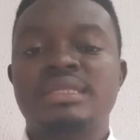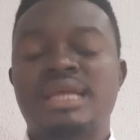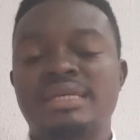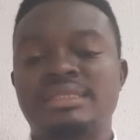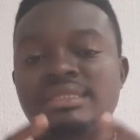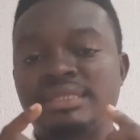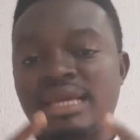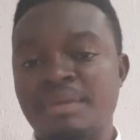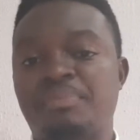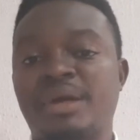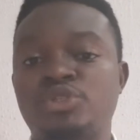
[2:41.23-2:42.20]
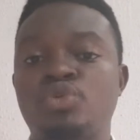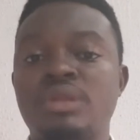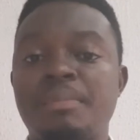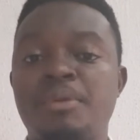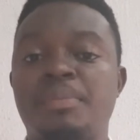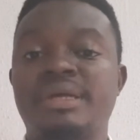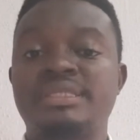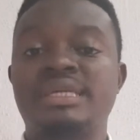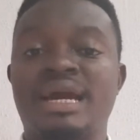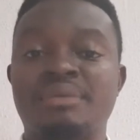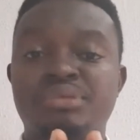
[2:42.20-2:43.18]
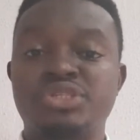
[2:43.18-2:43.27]
that a particular property
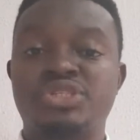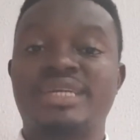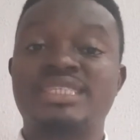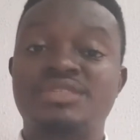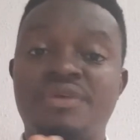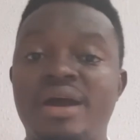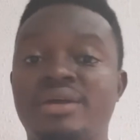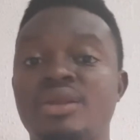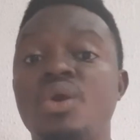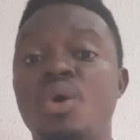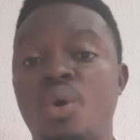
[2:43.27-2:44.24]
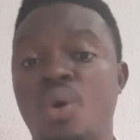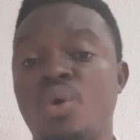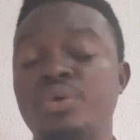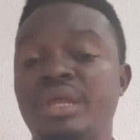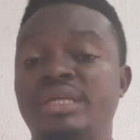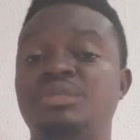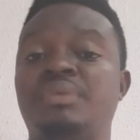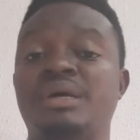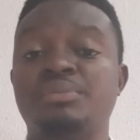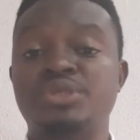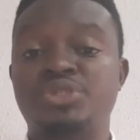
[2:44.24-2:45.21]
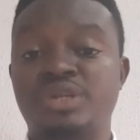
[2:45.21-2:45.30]
has been transferred or ownership has
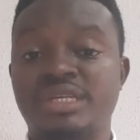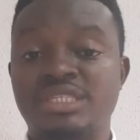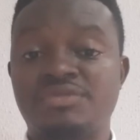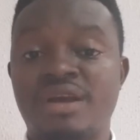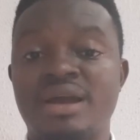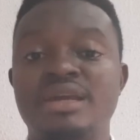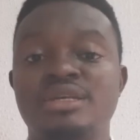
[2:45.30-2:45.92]
been transferred.